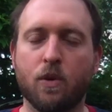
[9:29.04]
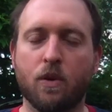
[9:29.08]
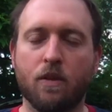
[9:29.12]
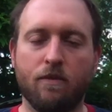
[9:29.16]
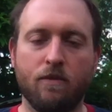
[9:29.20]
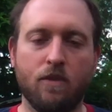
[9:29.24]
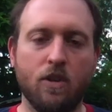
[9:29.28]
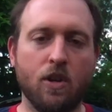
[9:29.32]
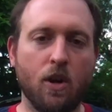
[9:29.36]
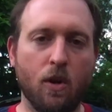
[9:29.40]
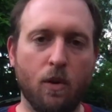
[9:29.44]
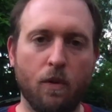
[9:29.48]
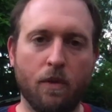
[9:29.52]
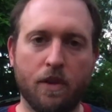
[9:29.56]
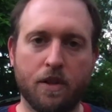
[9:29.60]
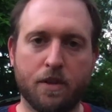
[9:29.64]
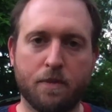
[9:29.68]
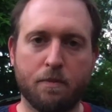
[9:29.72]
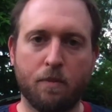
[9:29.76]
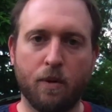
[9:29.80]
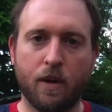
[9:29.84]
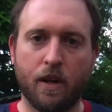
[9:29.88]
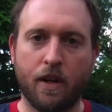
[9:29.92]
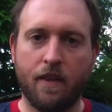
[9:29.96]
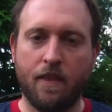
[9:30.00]
note that's
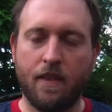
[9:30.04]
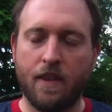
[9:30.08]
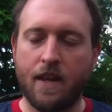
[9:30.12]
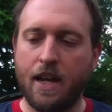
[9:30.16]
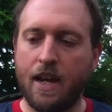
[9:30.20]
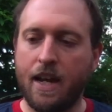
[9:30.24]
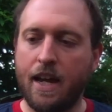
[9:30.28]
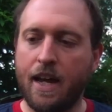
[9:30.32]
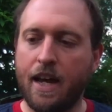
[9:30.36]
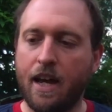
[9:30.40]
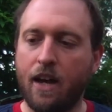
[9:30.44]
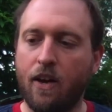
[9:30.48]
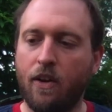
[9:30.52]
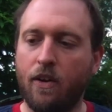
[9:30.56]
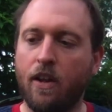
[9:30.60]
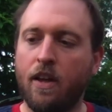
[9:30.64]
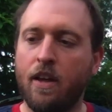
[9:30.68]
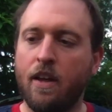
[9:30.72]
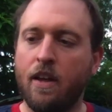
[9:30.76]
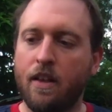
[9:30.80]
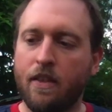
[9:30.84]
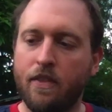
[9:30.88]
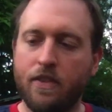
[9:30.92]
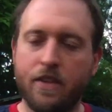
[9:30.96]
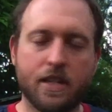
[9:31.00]
bringing that out.
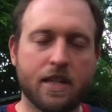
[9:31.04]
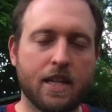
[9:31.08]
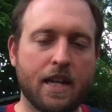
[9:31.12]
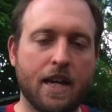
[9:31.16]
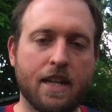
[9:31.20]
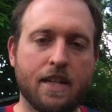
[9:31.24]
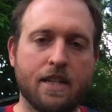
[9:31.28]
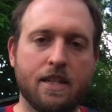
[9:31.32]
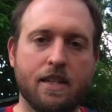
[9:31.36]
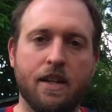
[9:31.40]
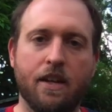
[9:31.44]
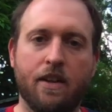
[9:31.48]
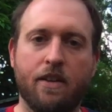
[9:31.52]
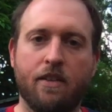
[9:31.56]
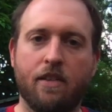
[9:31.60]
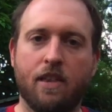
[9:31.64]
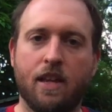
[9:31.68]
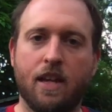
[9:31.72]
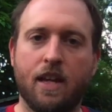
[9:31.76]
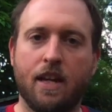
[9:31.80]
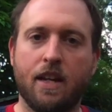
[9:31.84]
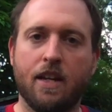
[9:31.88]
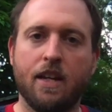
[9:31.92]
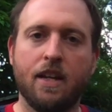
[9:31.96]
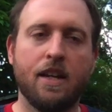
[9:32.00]
This has none of
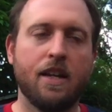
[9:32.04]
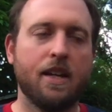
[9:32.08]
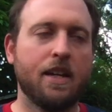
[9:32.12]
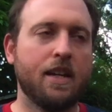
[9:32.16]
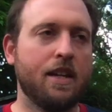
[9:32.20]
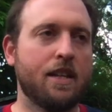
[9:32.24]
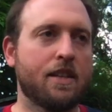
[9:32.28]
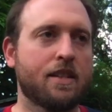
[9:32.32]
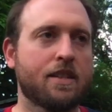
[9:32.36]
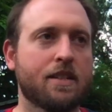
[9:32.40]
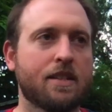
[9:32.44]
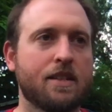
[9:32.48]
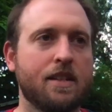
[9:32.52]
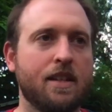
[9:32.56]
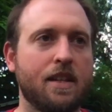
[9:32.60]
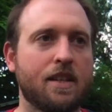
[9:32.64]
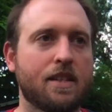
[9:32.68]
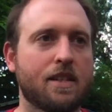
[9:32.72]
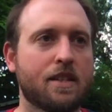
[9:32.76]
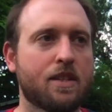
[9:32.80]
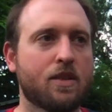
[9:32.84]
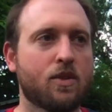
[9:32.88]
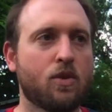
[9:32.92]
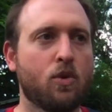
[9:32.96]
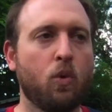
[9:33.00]
that.
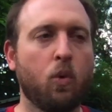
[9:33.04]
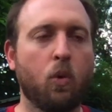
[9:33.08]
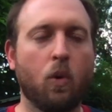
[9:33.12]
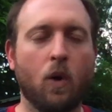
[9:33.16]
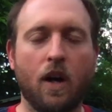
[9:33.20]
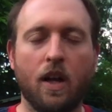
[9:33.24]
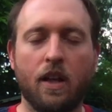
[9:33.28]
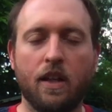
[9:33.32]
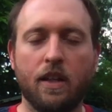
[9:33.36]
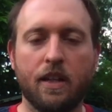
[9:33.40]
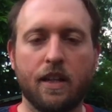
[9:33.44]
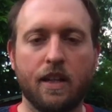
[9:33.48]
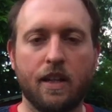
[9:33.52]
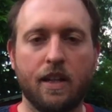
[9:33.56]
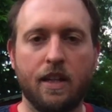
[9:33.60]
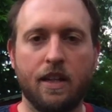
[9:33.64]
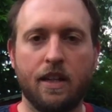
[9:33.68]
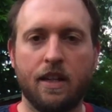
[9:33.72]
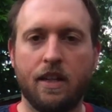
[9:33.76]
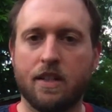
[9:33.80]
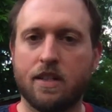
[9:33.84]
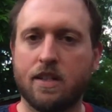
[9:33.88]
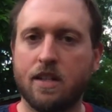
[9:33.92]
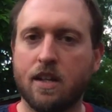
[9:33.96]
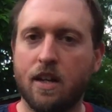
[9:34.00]
It's quality.
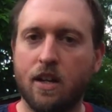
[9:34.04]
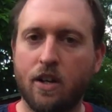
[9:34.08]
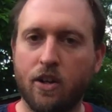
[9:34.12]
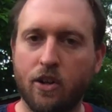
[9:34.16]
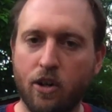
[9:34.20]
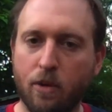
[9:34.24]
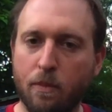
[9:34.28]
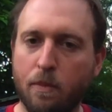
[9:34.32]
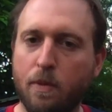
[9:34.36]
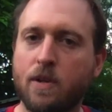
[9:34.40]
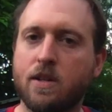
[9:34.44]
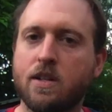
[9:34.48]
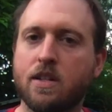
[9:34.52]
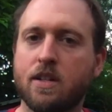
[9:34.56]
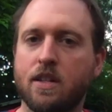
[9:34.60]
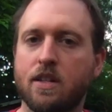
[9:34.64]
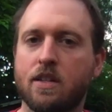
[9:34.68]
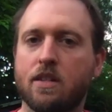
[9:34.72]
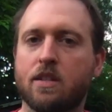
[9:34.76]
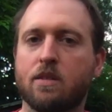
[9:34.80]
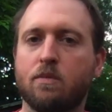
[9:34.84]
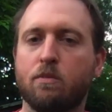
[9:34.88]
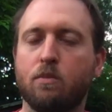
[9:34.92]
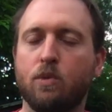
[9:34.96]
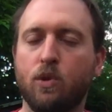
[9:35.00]
It's 100%
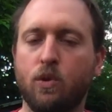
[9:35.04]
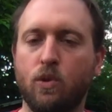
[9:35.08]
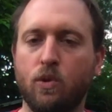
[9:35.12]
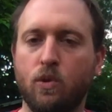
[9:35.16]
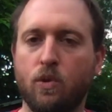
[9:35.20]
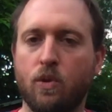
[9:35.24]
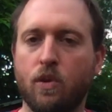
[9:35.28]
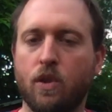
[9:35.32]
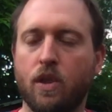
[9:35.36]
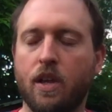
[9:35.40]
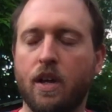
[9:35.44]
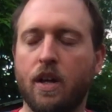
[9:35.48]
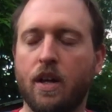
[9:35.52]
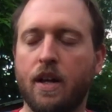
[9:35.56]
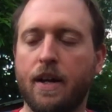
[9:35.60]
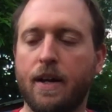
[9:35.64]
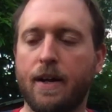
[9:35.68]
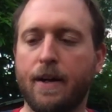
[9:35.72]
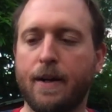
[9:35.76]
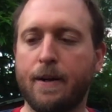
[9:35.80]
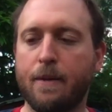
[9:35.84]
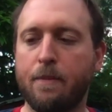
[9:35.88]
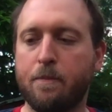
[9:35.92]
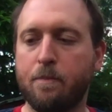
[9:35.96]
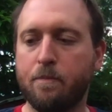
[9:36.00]
smooth,
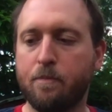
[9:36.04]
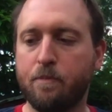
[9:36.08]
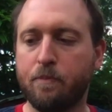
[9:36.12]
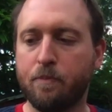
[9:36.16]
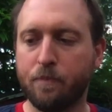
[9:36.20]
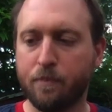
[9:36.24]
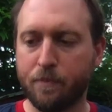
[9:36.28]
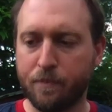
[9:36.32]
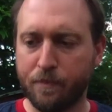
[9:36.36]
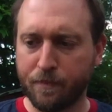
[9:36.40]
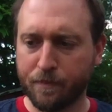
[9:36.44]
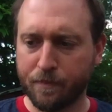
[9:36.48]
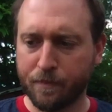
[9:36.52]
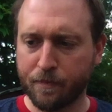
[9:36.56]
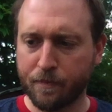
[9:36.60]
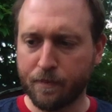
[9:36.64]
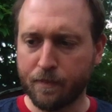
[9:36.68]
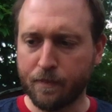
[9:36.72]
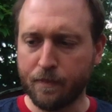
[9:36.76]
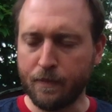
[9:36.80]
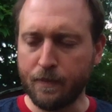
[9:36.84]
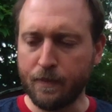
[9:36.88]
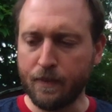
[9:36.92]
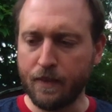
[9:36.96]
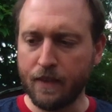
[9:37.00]
and
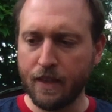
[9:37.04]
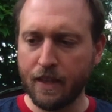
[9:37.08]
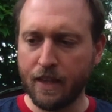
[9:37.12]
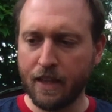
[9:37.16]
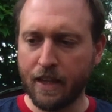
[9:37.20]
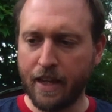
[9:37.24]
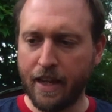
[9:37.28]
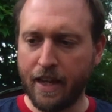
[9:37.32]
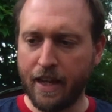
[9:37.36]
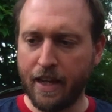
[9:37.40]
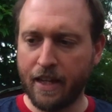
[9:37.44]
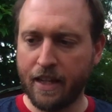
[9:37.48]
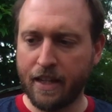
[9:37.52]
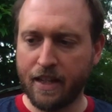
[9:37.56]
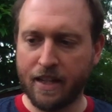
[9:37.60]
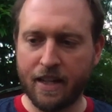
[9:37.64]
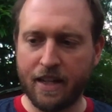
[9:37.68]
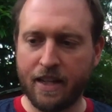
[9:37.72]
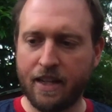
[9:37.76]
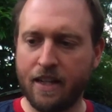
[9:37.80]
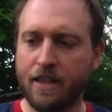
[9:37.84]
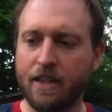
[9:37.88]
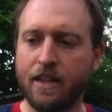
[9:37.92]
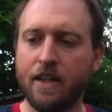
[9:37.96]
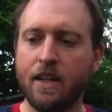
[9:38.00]

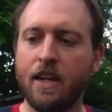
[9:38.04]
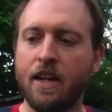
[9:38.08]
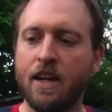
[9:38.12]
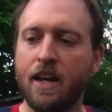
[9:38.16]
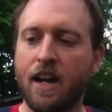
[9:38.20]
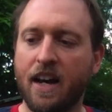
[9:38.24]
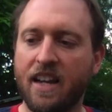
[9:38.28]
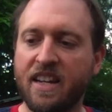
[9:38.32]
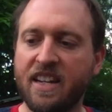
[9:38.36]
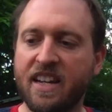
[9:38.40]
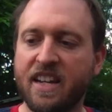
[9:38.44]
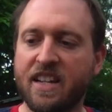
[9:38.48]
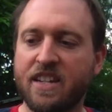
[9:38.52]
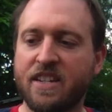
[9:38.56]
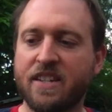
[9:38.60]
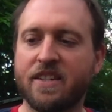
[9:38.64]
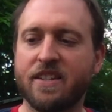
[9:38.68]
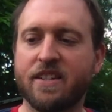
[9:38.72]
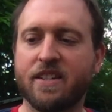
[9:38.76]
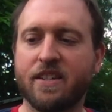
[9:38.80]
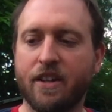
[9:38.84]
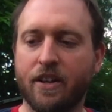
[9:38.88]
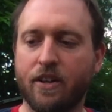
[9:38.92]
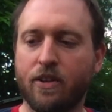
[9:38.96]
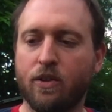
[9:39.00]
again, a nice
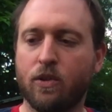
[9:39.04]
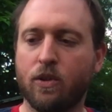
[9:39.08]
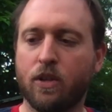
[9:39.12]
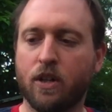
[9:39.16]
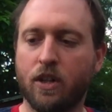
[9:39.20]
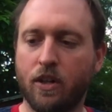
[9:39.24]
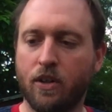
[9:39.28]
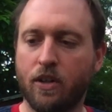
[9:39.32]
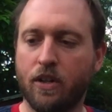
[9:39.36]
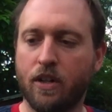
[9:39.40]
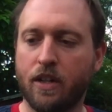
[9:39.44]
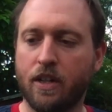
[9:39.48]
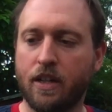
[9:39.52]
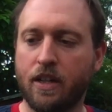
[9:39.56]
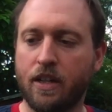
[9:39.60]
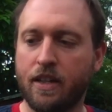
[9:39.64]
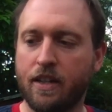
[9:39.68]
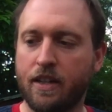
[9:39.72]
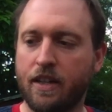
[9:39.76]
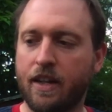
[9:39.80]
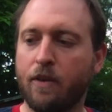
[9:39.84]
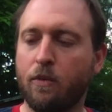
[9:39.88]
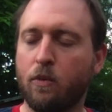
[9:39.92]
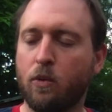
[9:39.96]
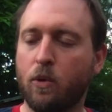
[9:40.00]
subtle coconut.
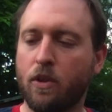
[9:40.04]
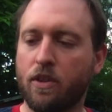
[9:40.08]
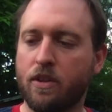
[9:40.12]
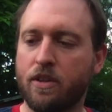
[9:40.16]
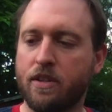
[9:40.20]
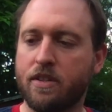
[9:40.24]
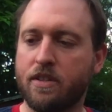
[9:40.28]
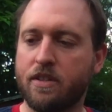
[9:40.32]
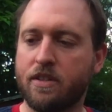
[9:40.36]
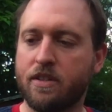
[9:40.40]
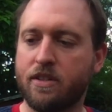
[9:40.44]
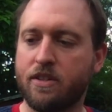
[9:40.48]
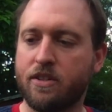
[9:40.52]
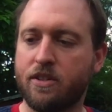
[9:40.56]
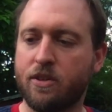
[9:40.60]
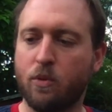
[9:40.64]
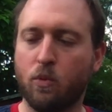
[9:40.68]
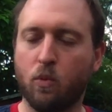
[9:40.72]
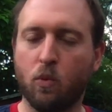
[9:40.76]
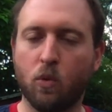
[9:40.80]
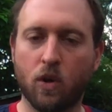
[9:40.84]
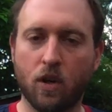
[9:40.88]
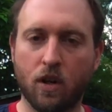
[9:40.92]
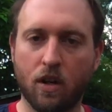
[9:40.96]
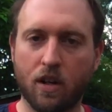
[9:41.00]
I wore this to
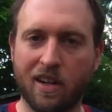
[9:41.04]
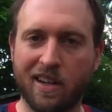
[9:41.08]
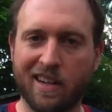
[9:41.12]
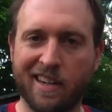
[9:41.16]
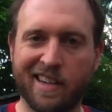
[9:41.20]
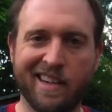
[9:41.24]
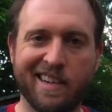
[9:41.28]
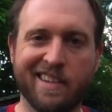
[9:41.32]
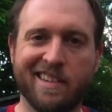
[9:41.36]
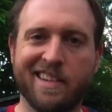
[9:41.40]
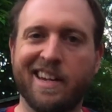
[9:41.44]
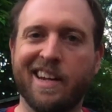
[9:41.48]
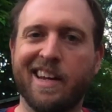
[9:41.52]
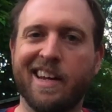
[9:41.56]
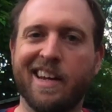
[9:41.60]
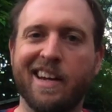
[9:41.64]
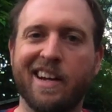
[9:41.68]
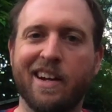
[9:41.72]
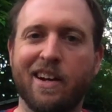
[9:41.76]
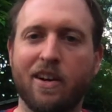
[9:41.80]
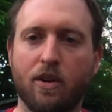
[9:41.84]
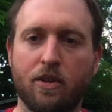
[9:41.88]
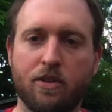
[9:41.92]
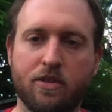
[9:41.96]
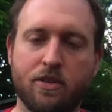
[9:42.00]
work,
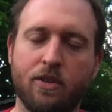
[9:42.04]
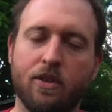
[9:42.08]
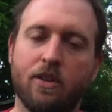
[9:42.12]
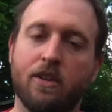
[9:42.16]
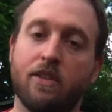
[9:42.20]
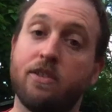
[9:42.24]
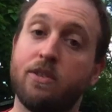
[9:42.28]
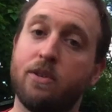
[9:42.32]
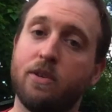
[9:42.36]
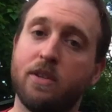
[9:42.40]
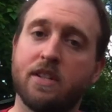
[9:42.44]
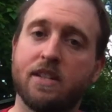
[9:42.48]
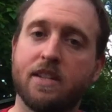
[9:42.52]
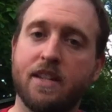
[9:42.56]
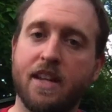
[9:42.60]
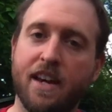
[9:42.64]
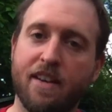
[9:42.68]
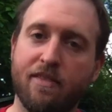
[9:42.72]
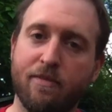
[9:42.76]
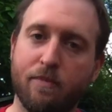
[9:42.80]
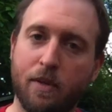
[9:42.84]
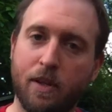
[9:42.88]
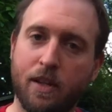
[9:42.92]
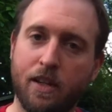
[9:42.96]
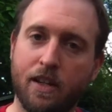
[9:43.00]
or to a
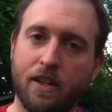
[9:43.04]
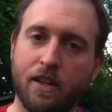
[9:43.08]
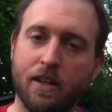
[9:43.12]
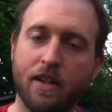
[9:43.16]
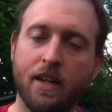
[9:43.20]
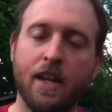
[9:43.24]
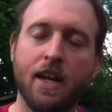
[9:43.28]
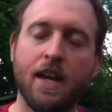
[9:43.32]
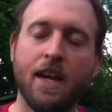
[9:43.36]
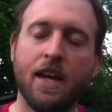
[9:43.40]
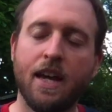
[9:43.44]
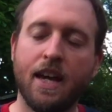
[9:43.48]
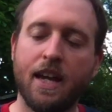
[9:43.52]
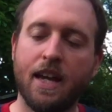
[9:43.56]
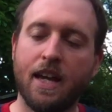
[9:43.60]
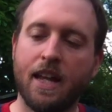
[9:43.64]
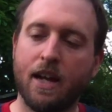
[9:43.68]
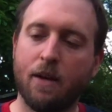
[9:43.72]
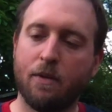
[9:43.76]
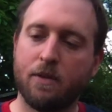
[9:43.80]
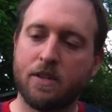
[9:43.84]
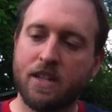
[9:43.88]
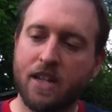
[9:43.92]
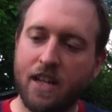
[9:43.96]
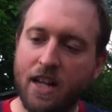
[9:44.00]
staff meeting, and I
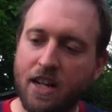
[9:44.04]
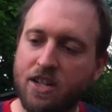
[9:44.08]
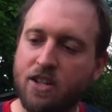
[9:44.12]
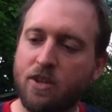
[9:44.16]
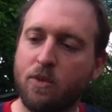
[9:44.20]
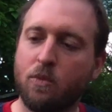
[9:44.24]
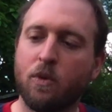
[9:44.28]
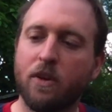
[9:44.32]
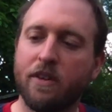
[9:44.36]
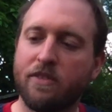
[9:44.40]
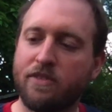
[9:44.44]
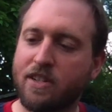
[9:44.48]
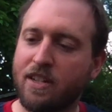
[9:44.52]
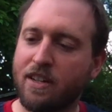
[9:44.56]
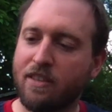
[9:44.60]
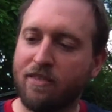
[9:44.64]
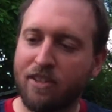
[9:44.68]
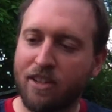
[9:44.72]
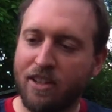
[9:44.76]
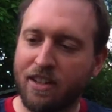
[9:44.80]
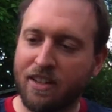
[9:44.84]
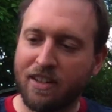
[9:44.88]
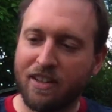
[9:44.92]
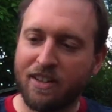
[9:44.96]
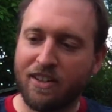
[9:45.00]
was catching whiffs of
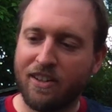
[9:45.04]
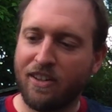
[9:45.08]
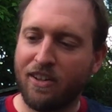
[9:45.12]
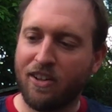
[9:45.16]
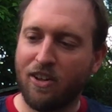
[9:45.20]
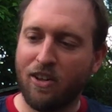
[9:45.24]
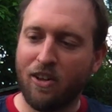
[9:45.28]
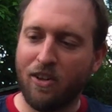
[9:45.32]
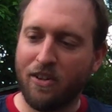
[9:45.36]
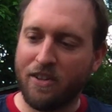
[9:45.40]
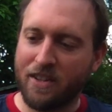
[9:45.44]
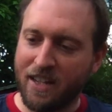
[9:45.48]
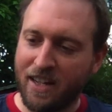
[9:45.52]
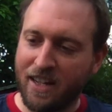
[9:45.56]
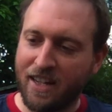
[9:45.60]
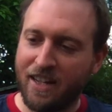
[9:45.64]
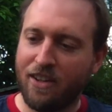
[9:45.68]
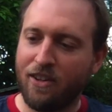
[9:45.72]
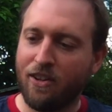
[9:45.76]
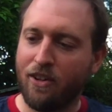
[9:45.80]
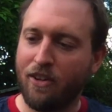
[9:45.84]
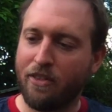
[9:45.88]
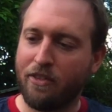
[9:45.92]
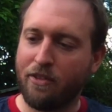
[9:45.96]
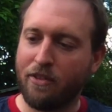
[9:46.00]
it all day and
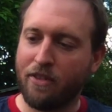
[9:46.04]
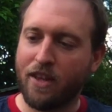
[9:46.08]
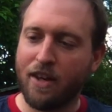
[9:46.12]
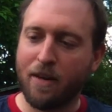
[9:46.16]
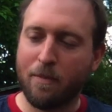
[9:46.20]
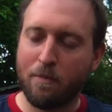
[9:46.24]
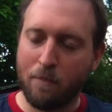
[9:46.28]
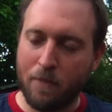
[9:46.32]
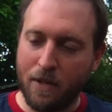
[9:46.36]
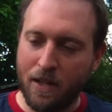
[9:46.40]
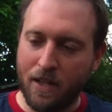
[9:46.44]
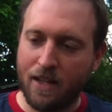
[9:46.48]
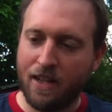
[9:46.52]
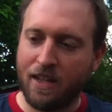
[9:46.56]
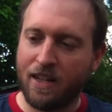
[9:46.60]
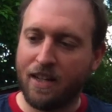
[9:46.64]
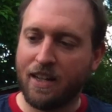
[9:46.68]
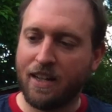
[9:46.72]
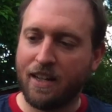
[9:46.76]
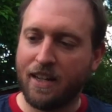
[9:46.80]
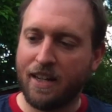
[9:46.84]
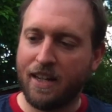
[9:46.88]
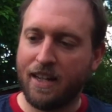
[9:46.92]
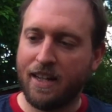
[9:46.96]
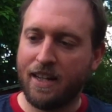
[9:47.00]
all through that meeting.
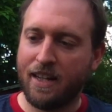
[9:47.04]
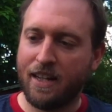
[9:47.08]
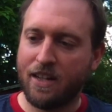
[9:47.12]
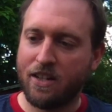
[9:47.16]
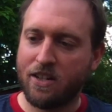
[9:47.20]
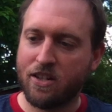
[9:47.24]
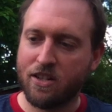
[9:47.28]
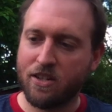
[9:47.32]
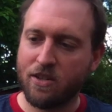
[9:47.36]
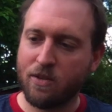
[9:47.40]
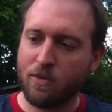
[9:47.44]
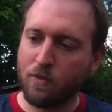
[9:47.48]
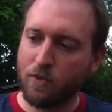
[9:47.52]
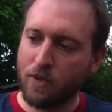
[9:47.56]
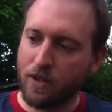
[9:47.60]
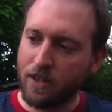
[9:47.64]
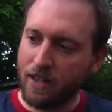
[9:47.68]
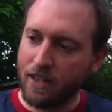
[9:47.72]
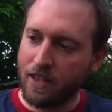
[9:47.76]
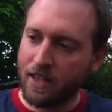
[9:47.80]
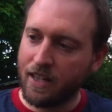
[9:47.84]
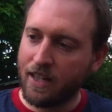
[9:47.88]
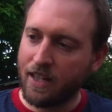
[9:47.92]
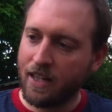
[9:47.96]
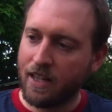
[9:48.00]
And it's just a
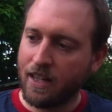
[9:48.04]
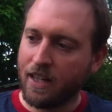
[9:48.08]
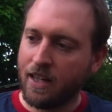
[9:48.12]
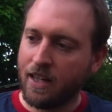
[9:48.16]
really